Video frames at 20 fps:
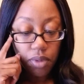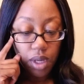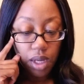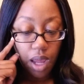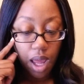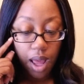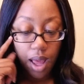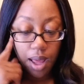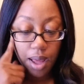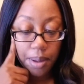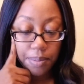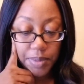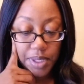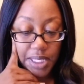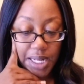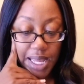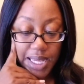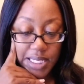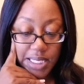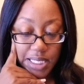The
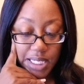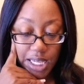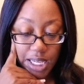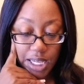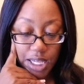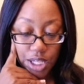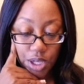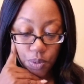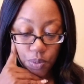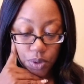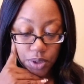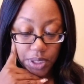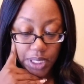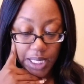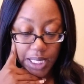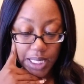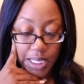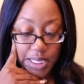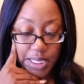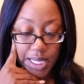next thing you will
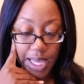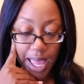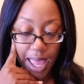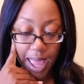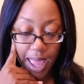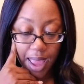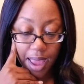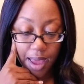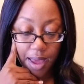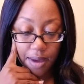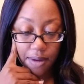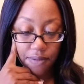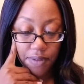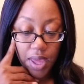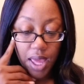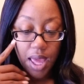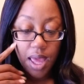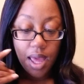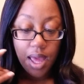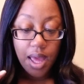need to have
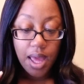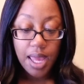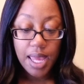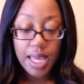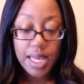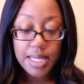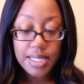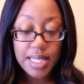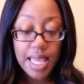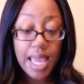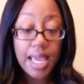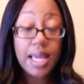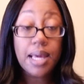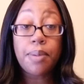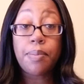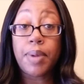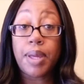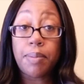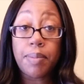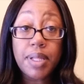is a
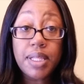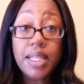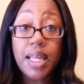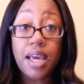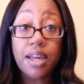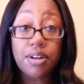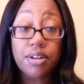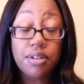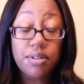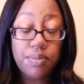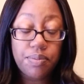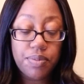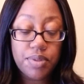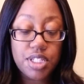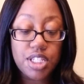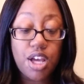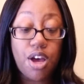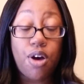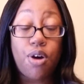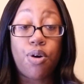commitment letter.
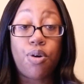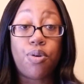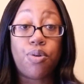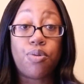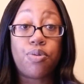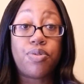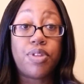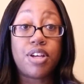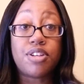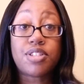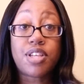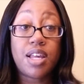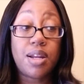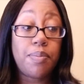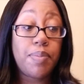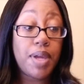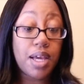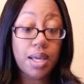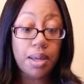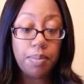So there's going to
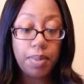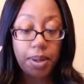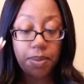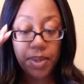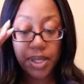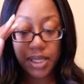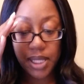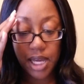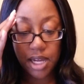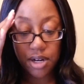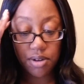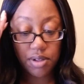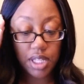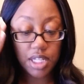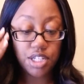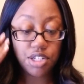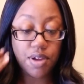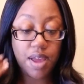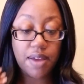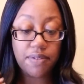be a commitment letter
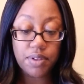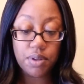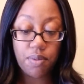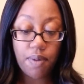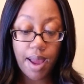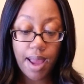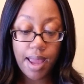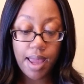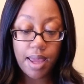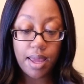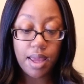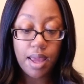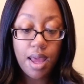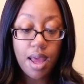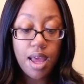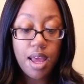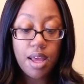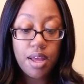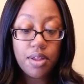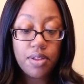that you have to write.
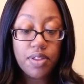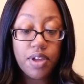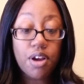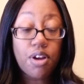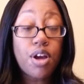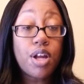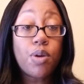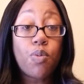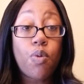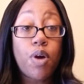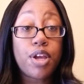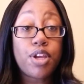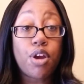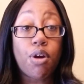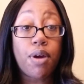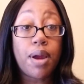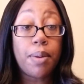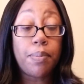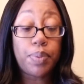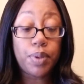They're going to want
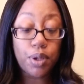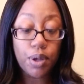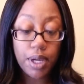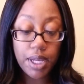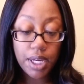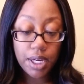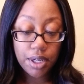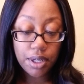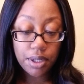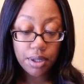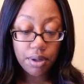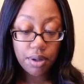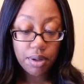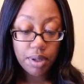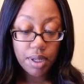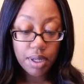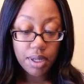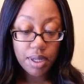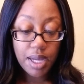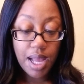your employer
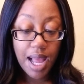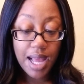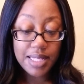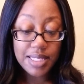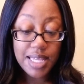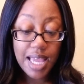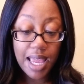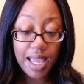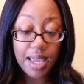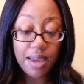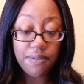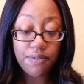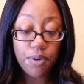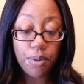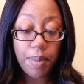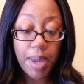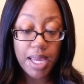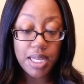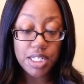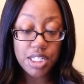contact
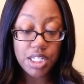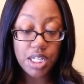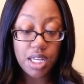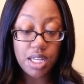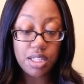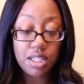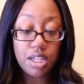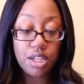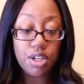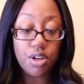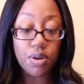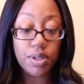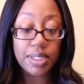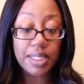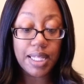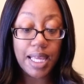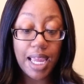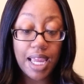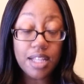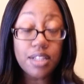information, your
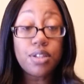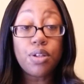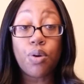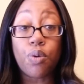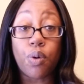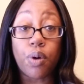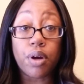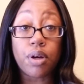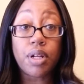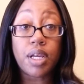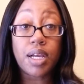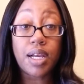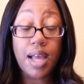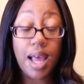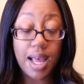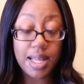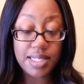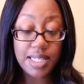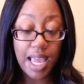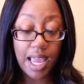landlord
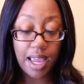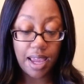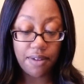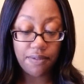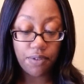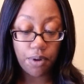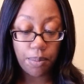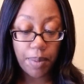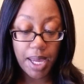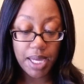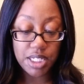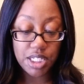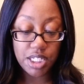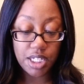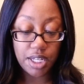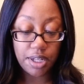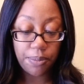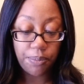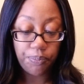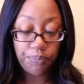contact
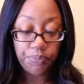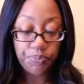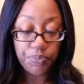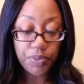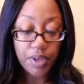information,